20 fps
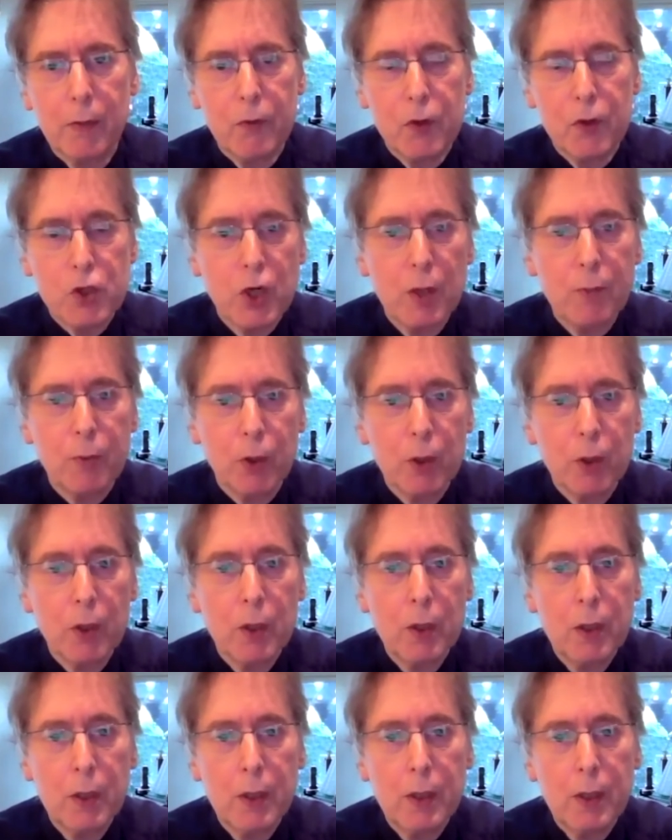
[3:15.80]
summer.
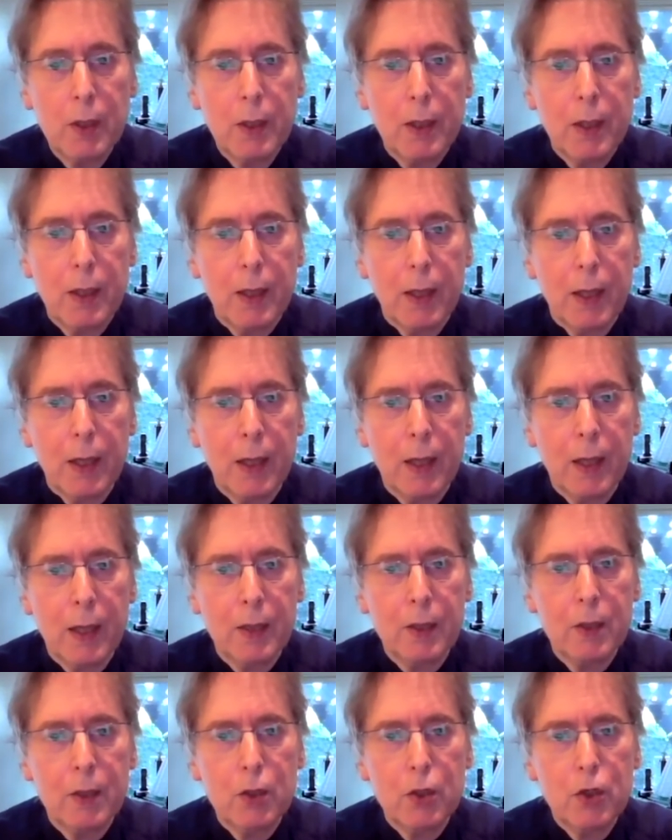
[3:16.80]

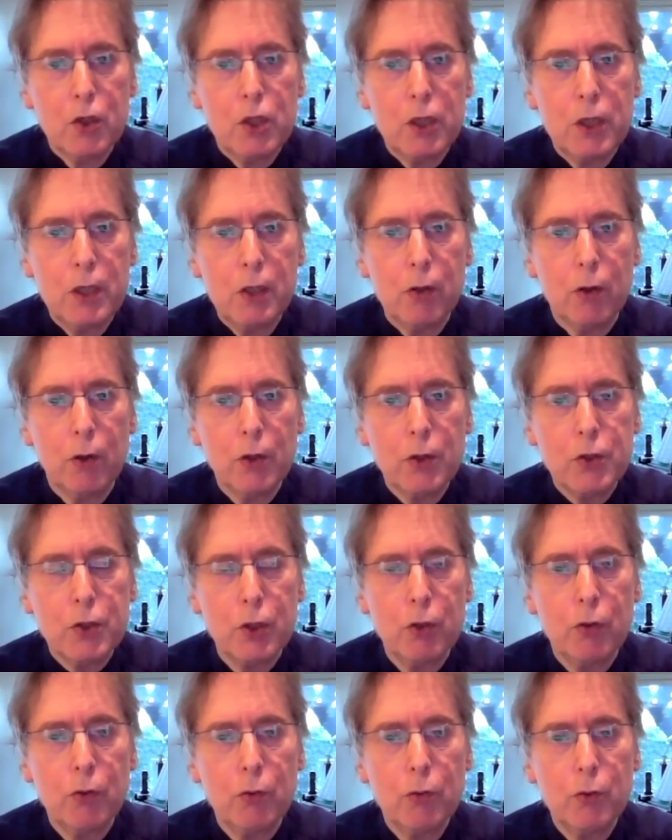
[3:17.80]
And she
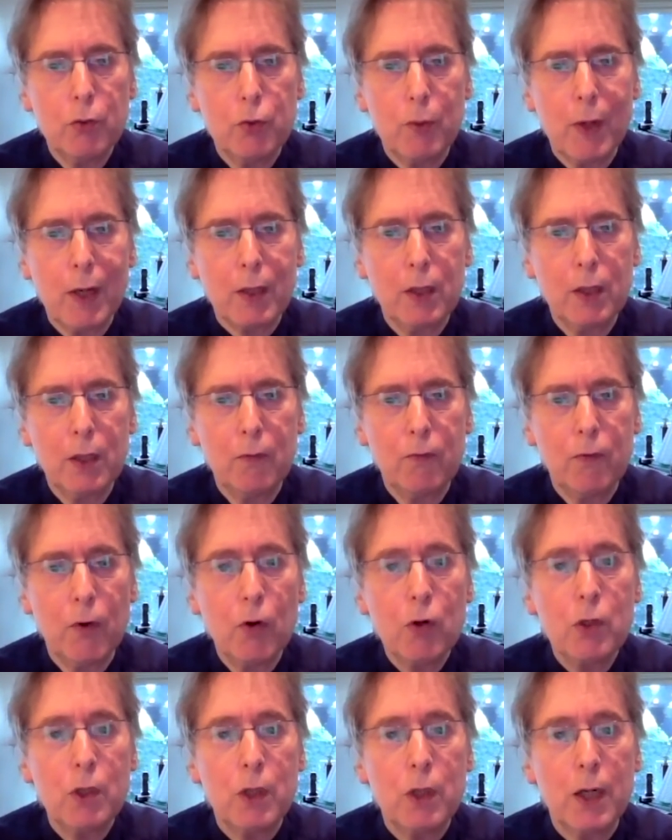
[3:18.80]
also directed the
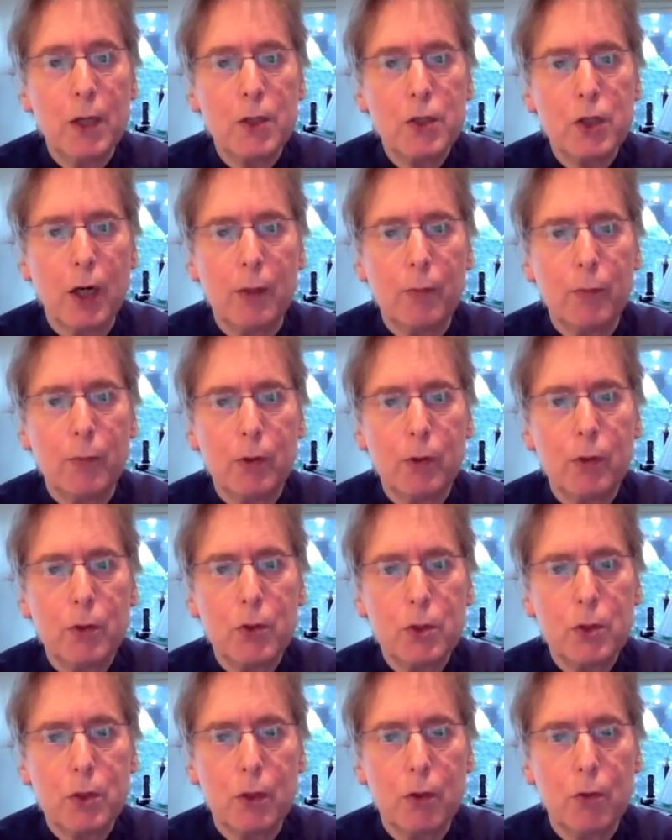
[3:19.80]
vocal ensemble.
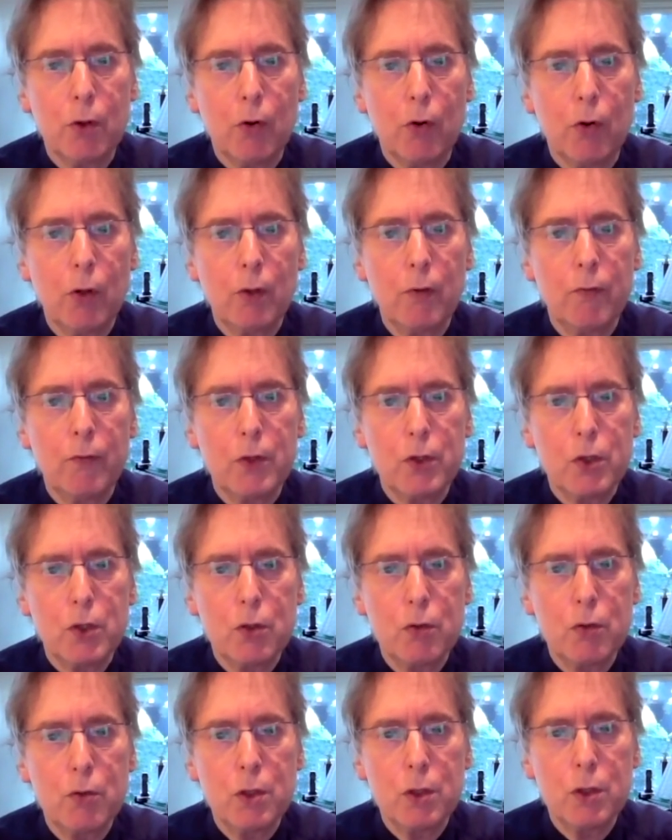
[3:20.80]
So all of the
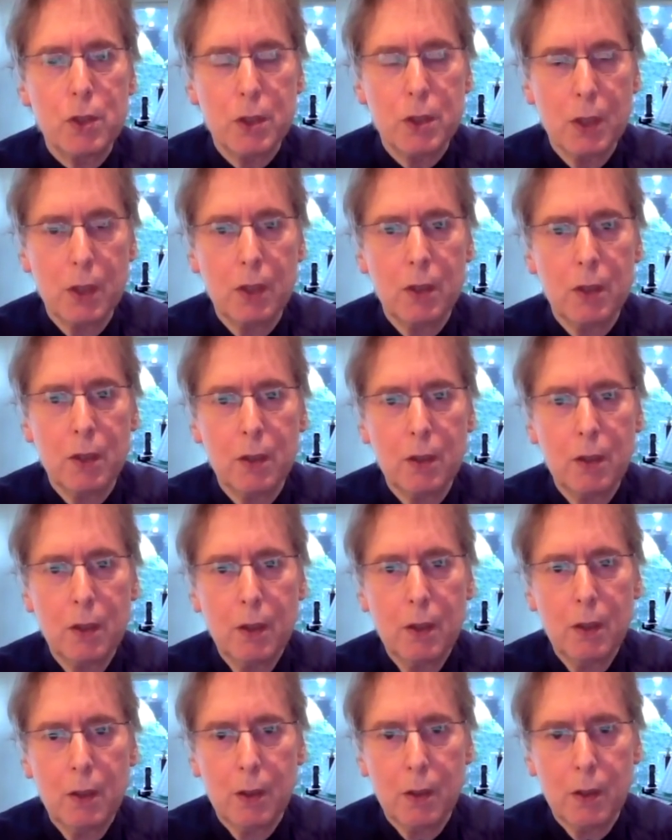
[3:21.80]
students in
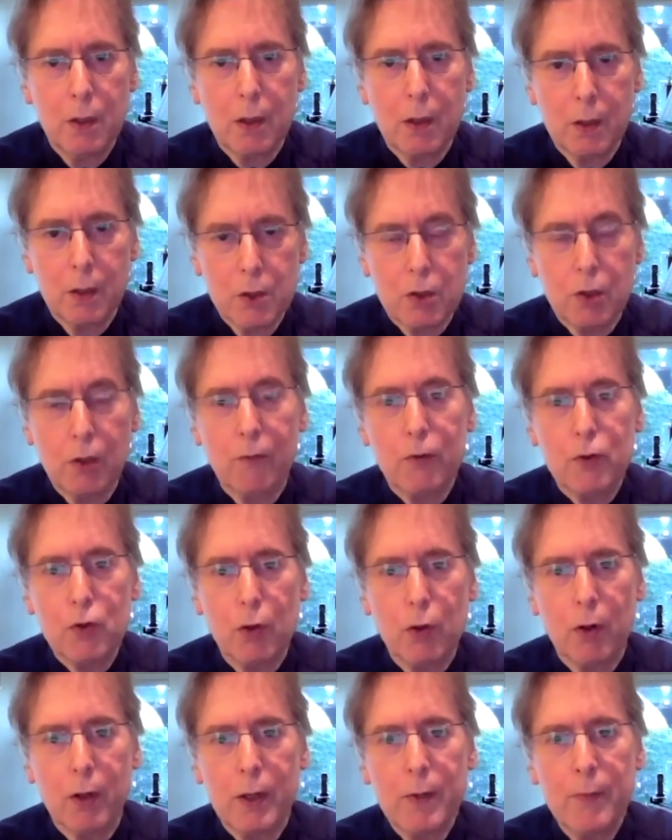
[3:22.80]
the
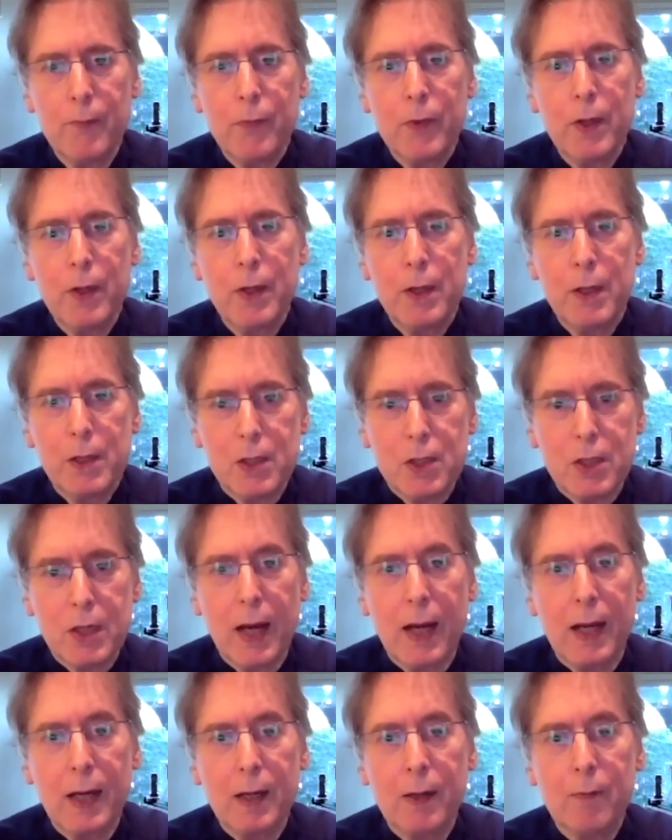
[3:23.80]
conservatory
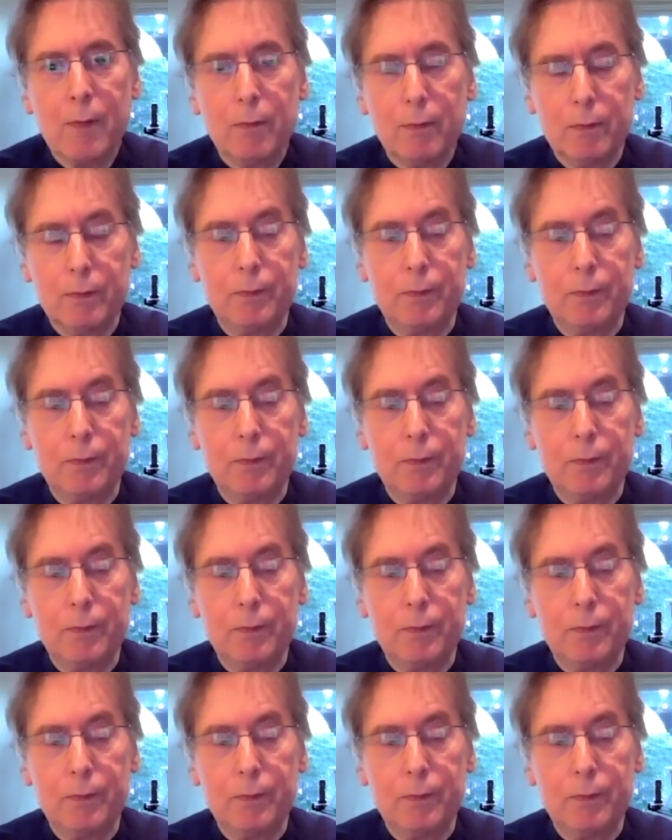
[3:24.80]
sang,